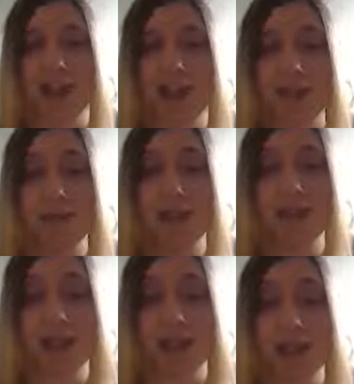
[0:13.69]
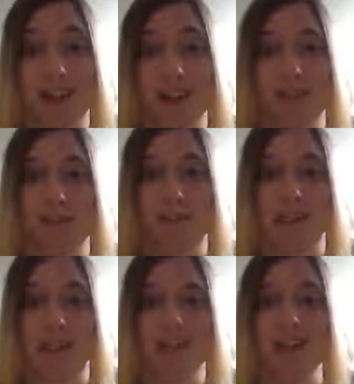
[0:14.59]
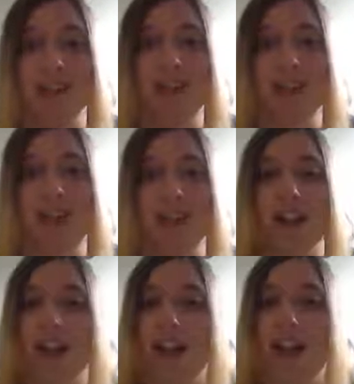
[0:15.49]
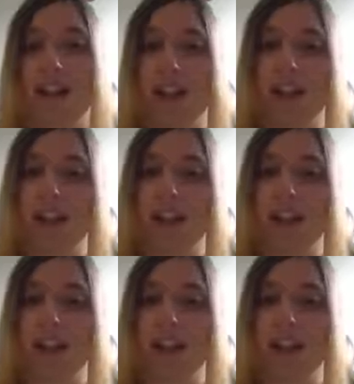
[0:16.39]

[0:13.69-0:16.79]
Now, my video is going to be concentrating on how to